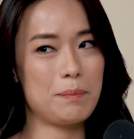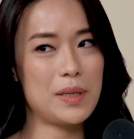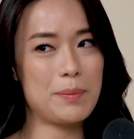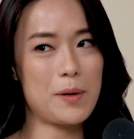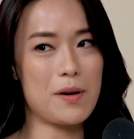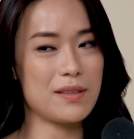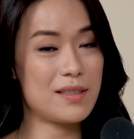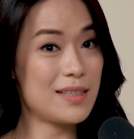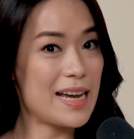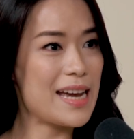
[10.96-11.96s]
people on
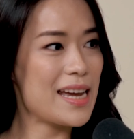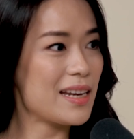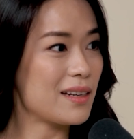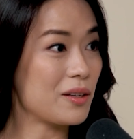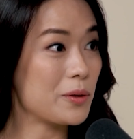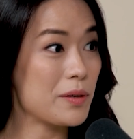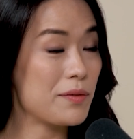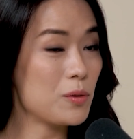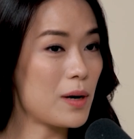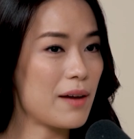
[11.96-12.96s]
set. You know,
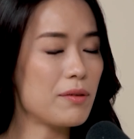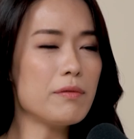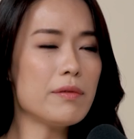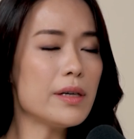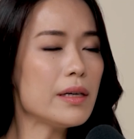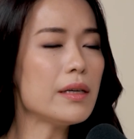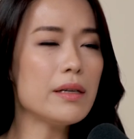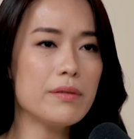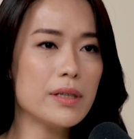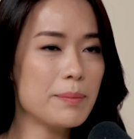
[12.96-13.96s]
even though I have a
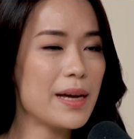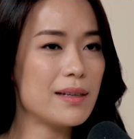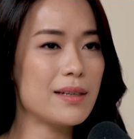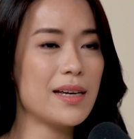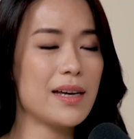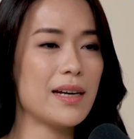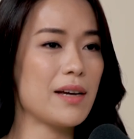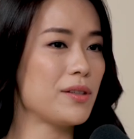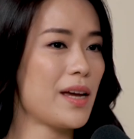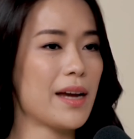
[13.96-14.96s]
really, really bad day and I
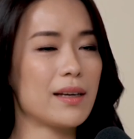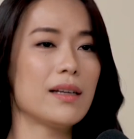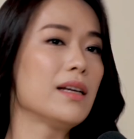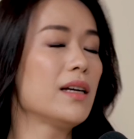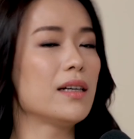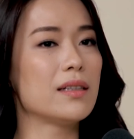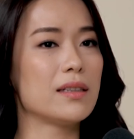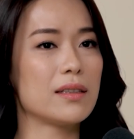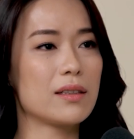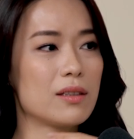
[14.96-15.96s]
have to act
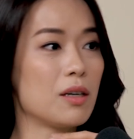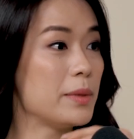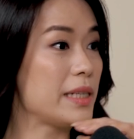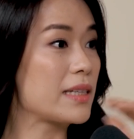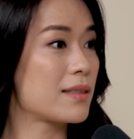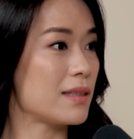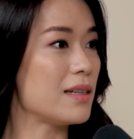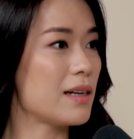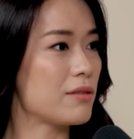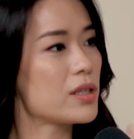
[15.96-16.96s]
a comedic
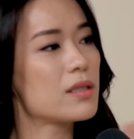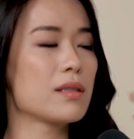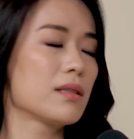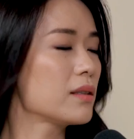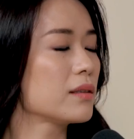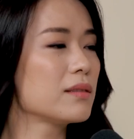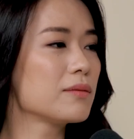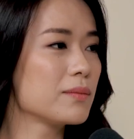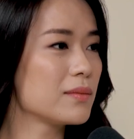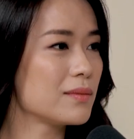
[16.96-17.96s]
scene, I'll just
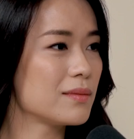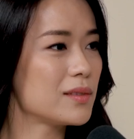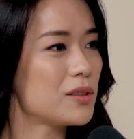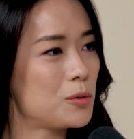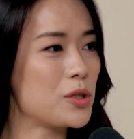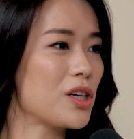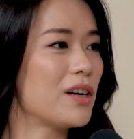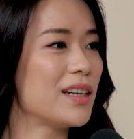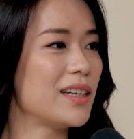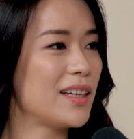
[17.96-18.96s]
switch it
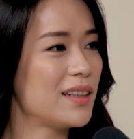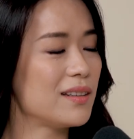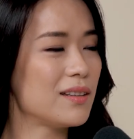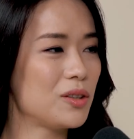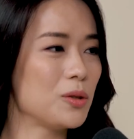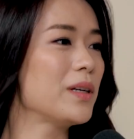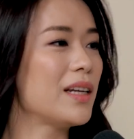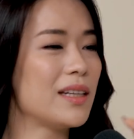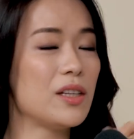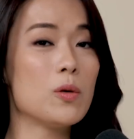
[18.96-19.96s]
on and then do it,
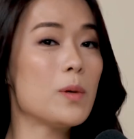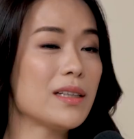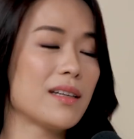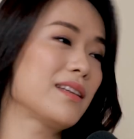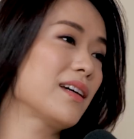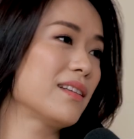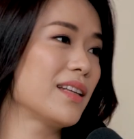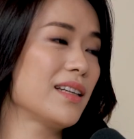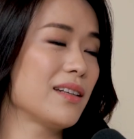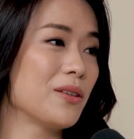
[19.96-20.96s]
and then no one can tell
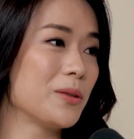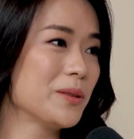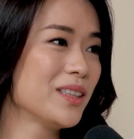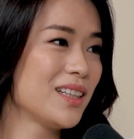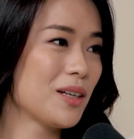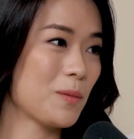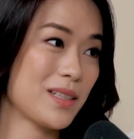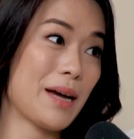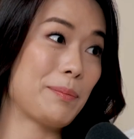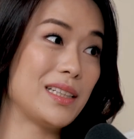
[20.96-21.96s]
that, you know,
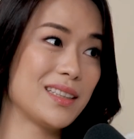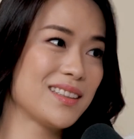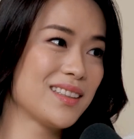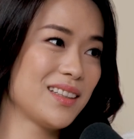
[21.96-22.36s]
what's happening